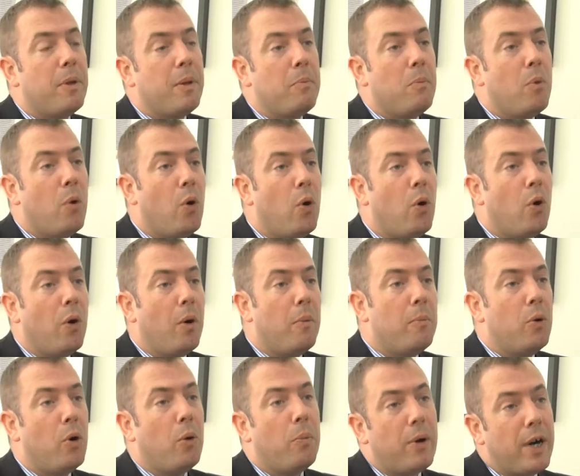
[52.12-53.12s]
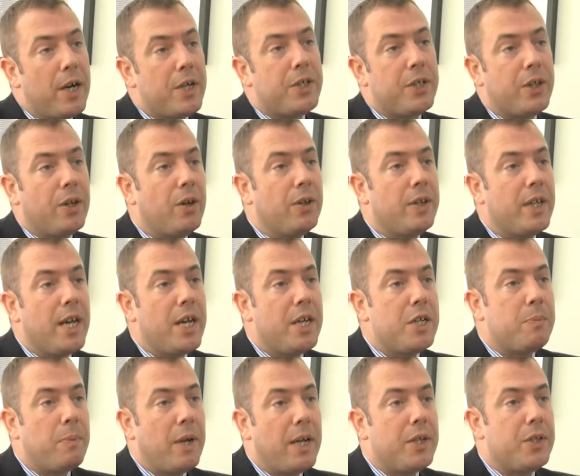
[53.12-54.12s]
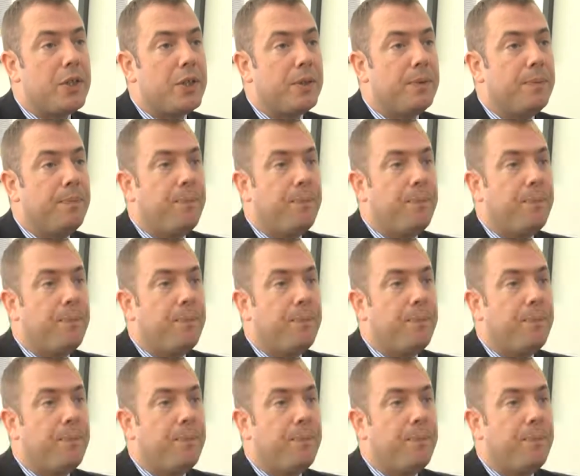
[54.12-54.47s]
be more and more pressure on the age pension.